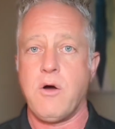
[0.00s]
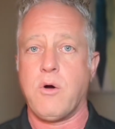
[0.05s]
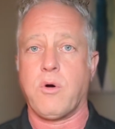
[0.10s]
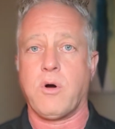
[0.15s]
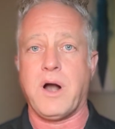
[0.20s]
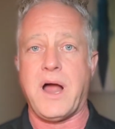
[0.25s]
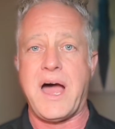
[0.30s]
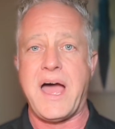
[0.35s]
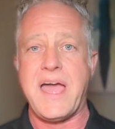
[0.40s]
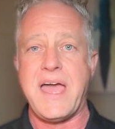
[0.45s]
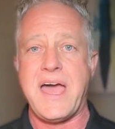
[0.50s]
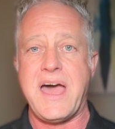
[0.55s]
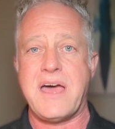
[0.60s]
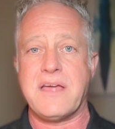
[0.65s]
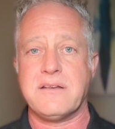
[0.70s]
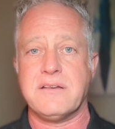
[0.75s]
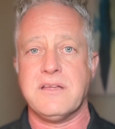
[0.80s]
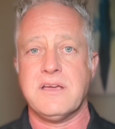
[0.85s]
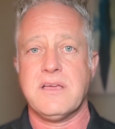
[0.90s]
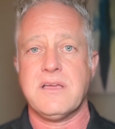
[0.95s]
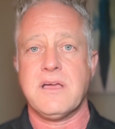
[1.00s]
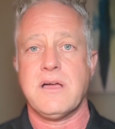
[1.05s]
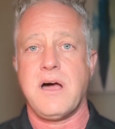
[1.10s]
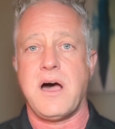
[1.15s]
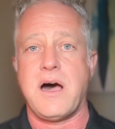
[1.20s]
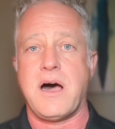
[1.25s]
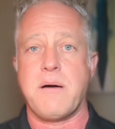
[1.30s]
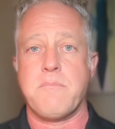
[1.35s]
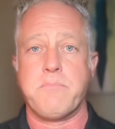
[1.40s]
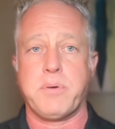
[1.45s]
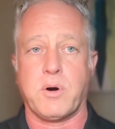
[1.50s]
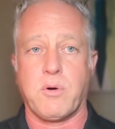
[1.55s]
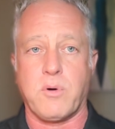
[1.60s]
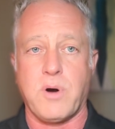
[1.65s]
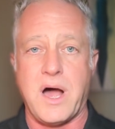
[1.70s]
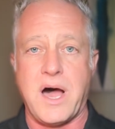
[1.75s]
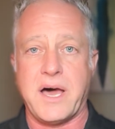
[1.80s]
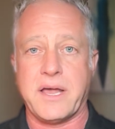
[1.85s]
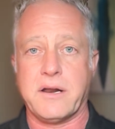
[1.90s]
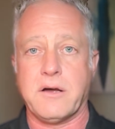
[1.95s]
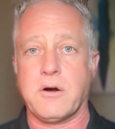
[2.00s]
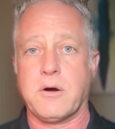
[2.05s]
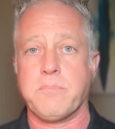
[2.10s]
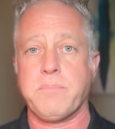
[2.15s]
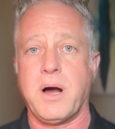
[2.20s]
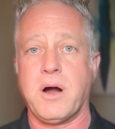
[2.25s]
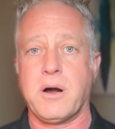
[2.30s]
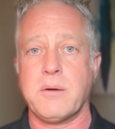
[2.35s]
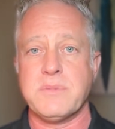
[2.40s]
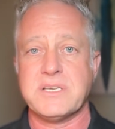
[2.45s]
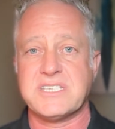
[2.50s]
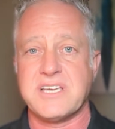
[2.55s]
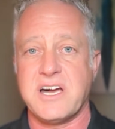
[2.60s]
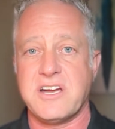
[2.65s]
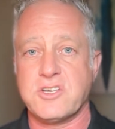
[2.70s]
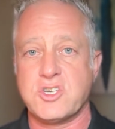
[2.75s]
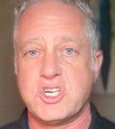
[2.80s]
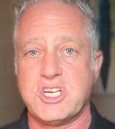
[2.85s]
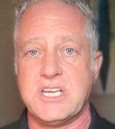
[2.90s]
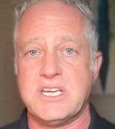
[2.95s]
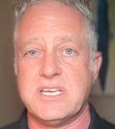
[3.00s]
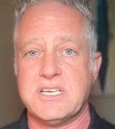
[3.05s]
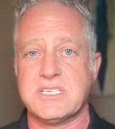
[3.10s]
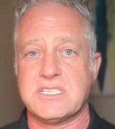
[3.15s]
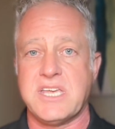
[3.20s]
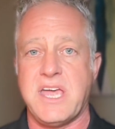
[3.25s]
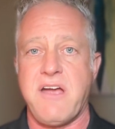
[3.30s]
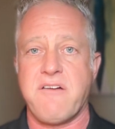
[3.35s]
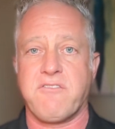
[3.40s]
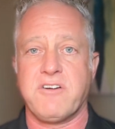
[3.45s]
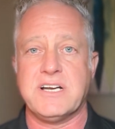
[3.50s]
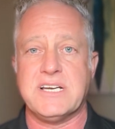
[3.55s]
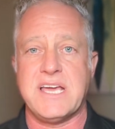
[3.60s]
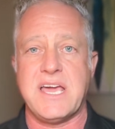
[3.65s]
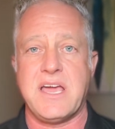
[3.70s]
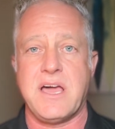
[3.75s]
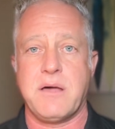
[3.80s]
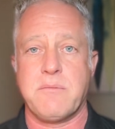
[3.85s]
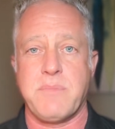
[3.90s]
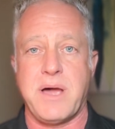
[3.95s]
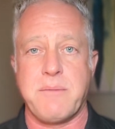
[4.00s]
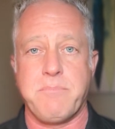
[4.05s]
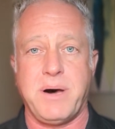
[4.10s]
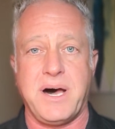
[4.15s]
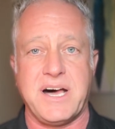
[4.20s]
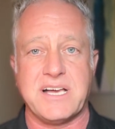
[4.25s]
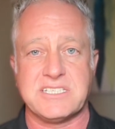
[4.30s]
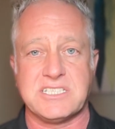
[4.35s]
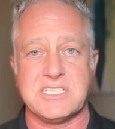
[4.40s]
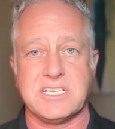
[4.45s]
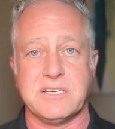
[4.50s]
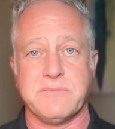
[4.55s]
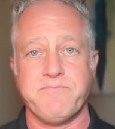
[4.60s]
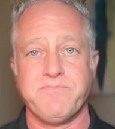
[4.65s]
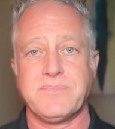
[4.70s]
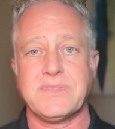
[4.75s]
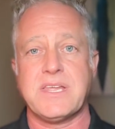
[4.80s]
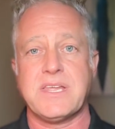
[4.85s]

or I had burrata or Parmesan cheese every day on my pasta.